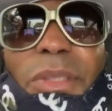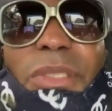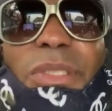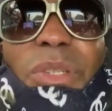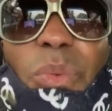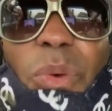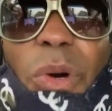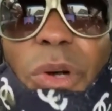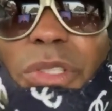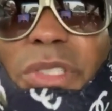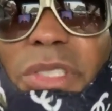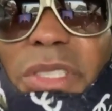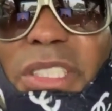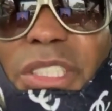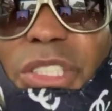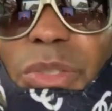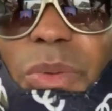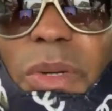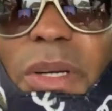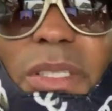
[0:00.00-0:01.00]
was the worst
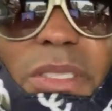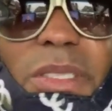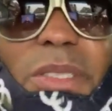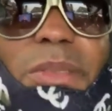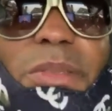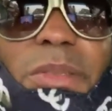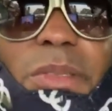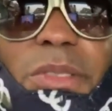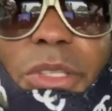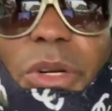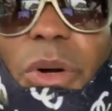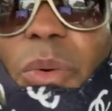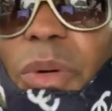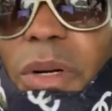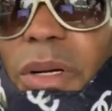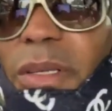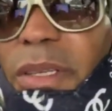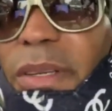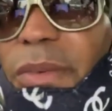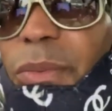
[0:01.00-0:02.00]
situation. You know,
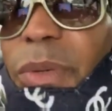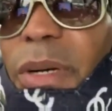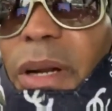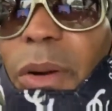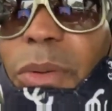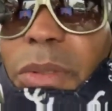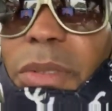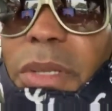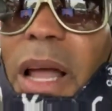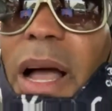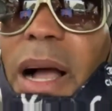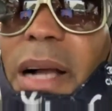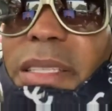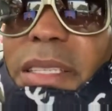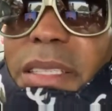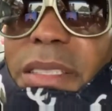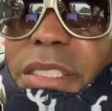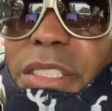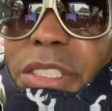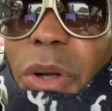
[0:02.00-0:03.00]
when even when I was
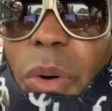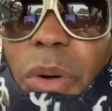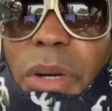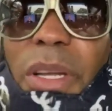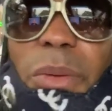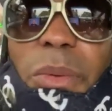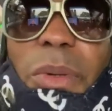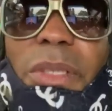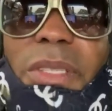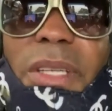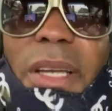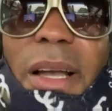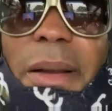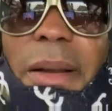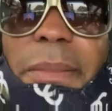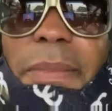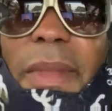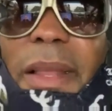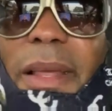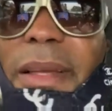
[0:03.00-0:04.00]
locked in Sony one
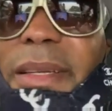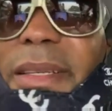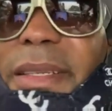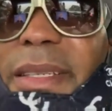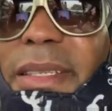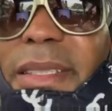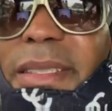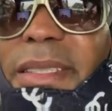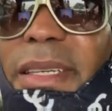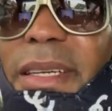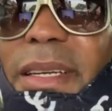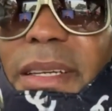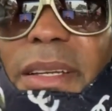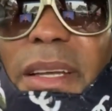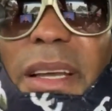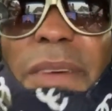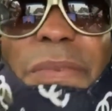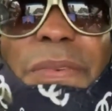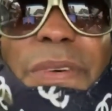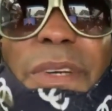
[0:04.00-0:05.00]
time, it, it,
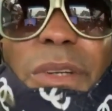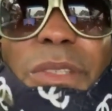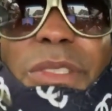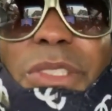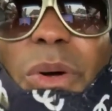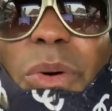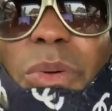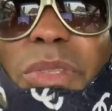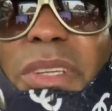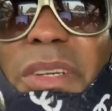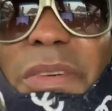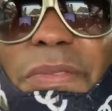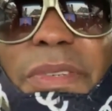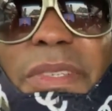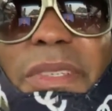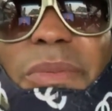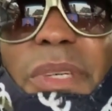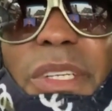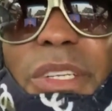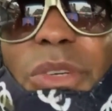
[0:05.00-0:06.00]
it feels so
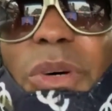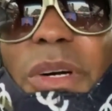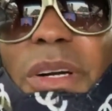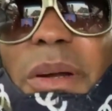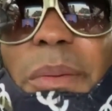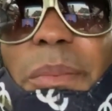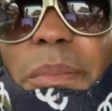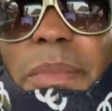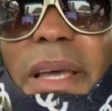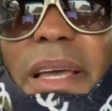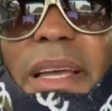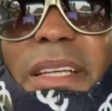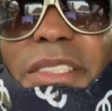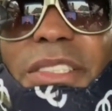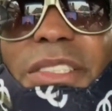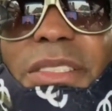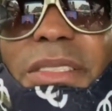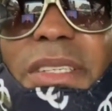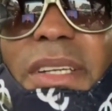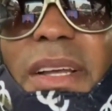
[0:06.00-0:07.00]
different when you're in a
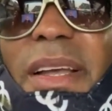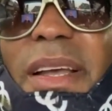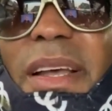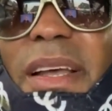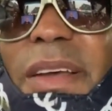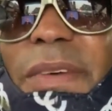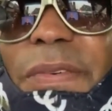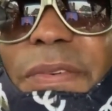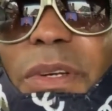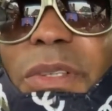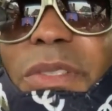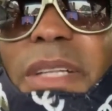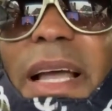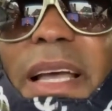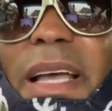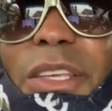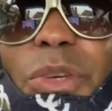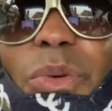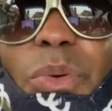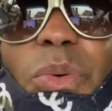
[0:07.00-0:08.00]
major. It feels
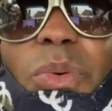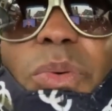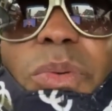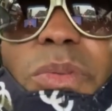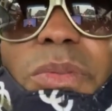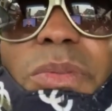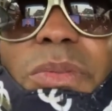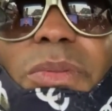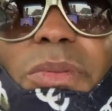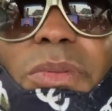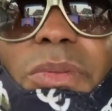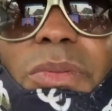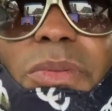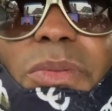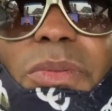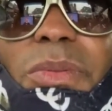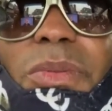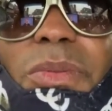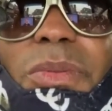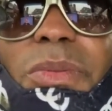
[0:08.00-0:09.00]
like you
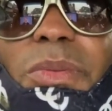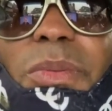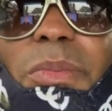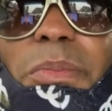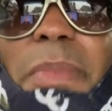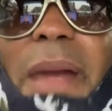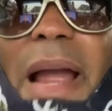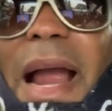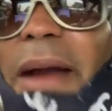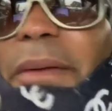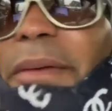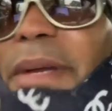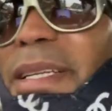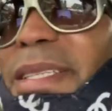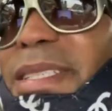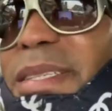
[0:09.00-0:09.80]
married